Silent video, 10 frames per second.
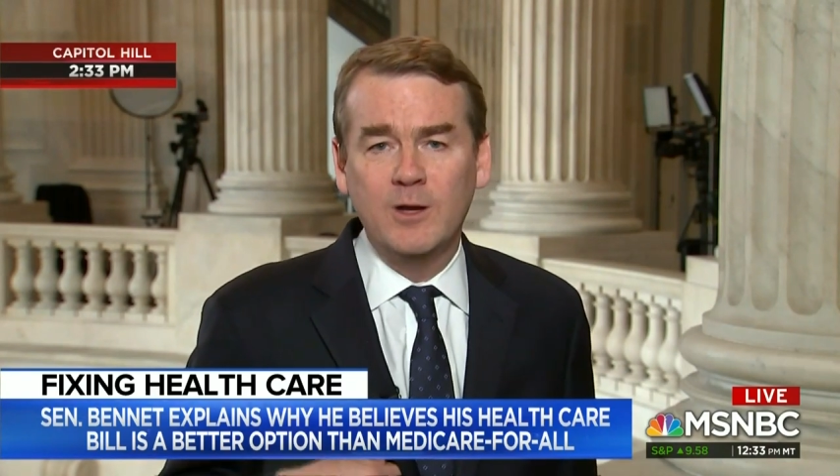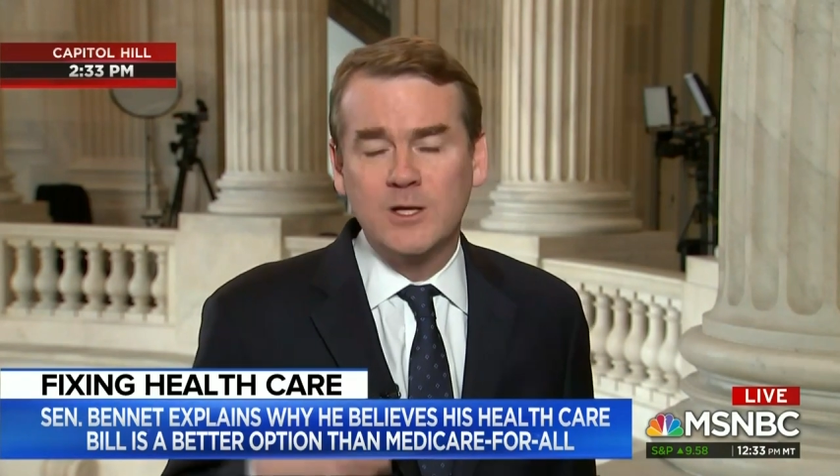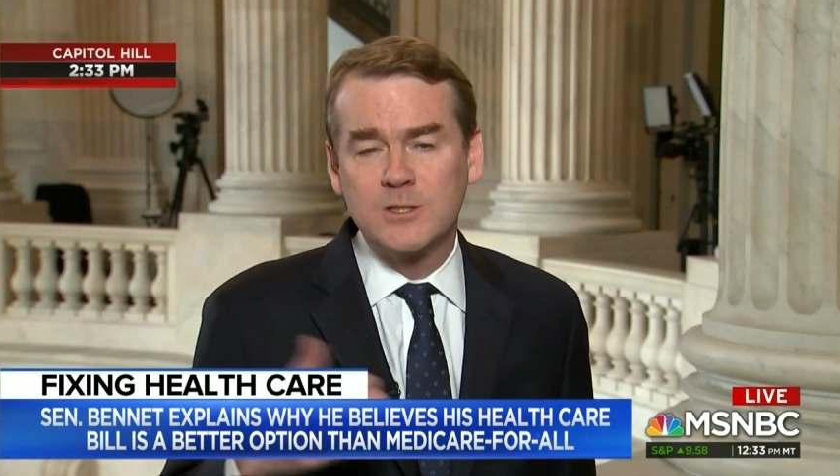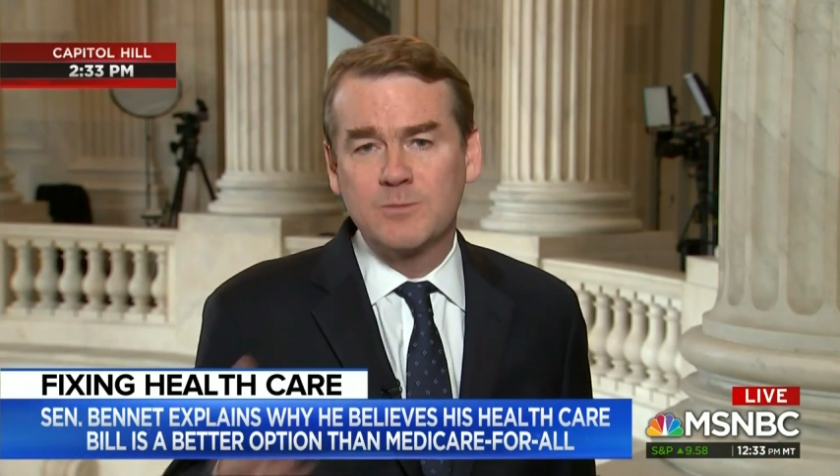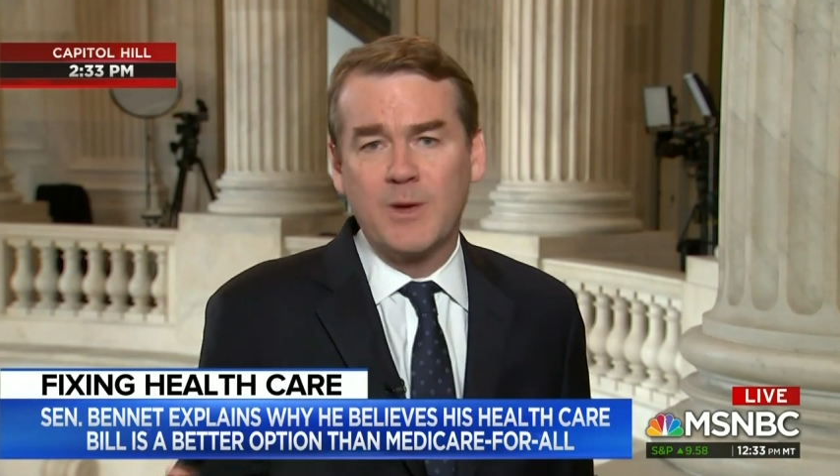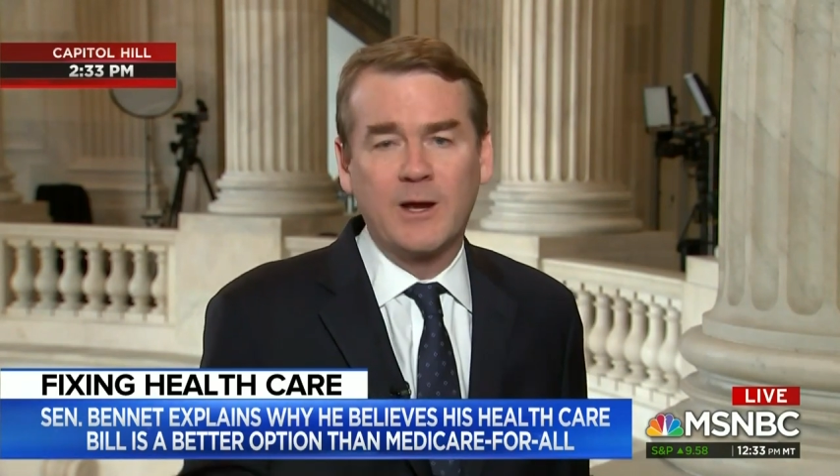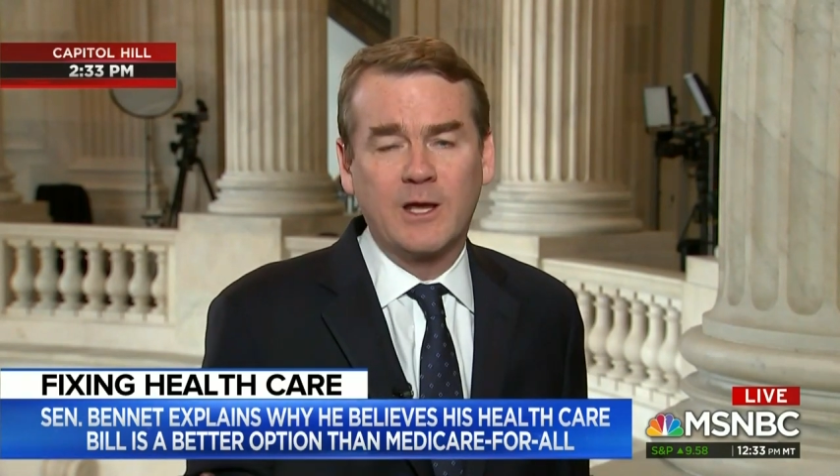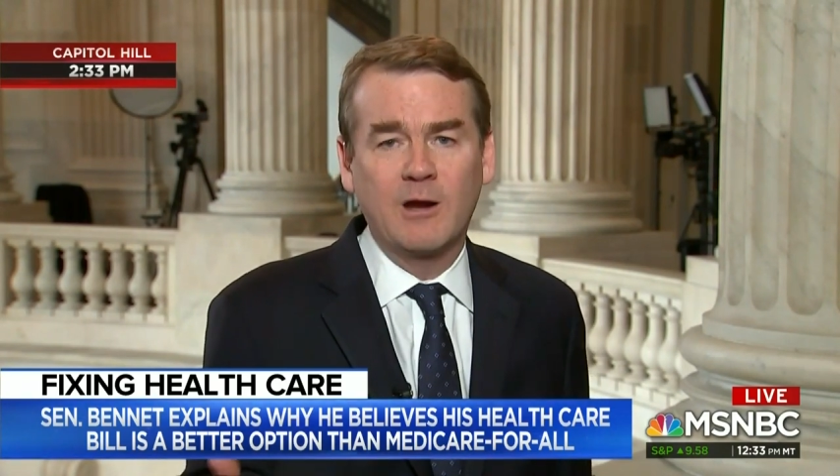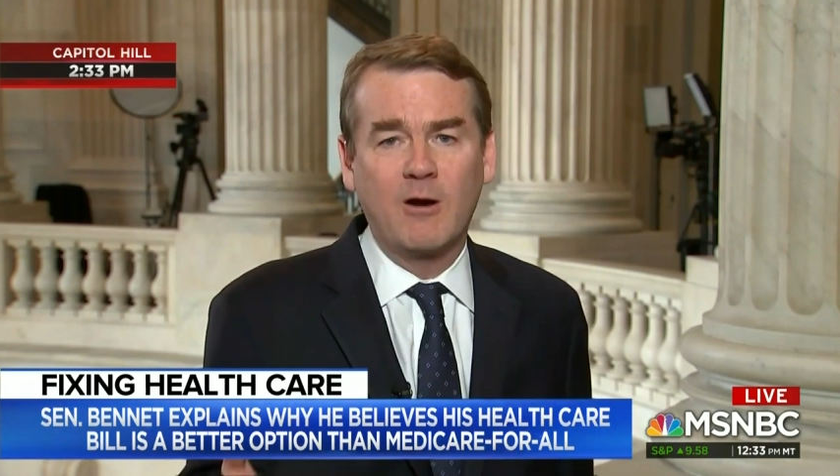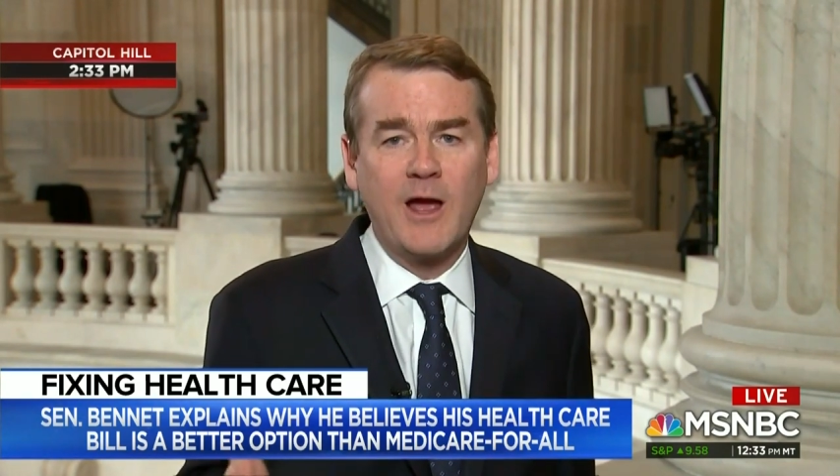is
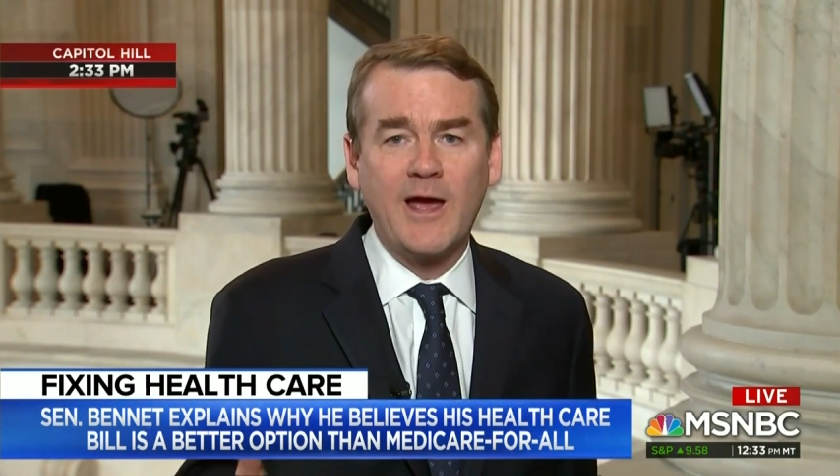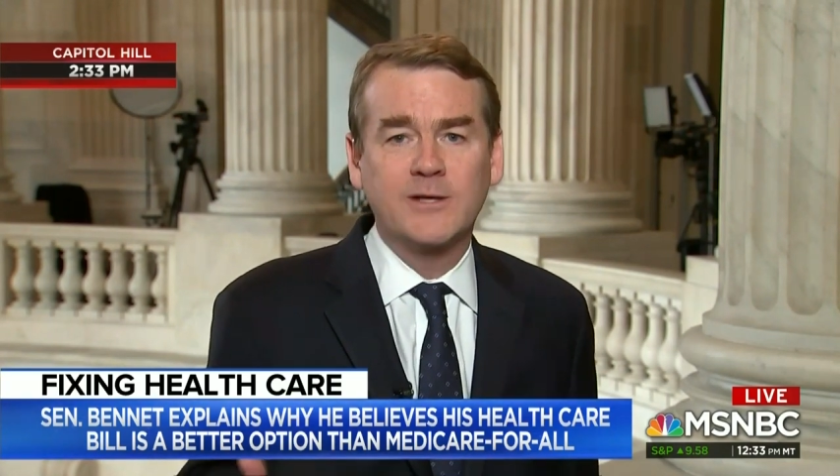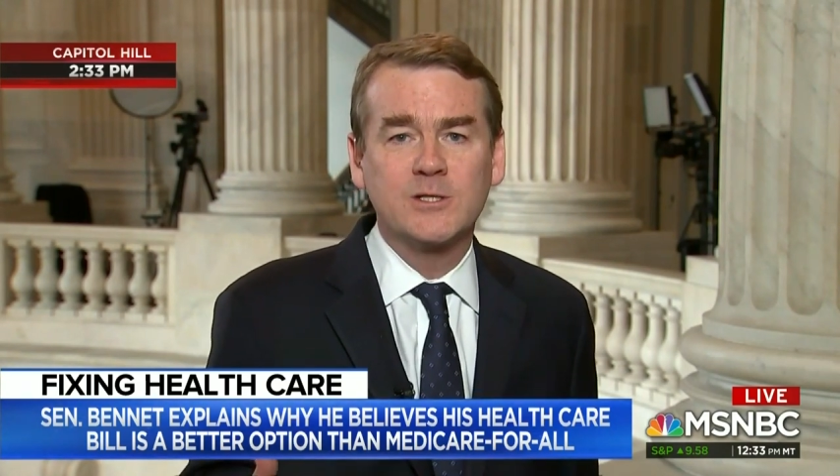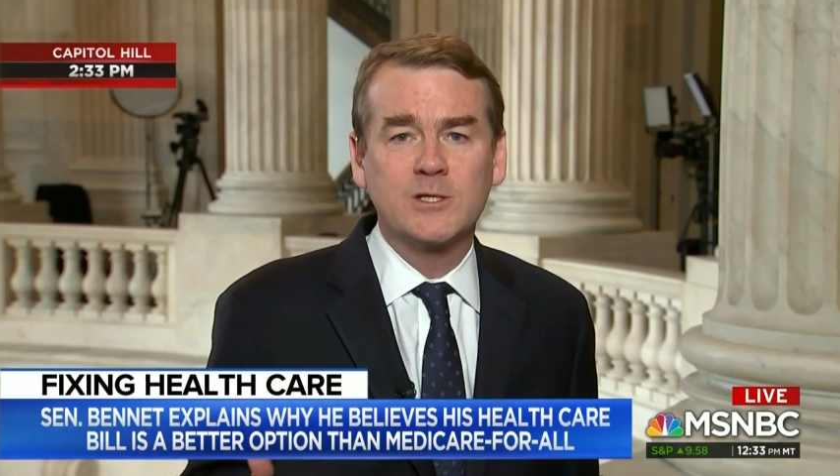Medicare X.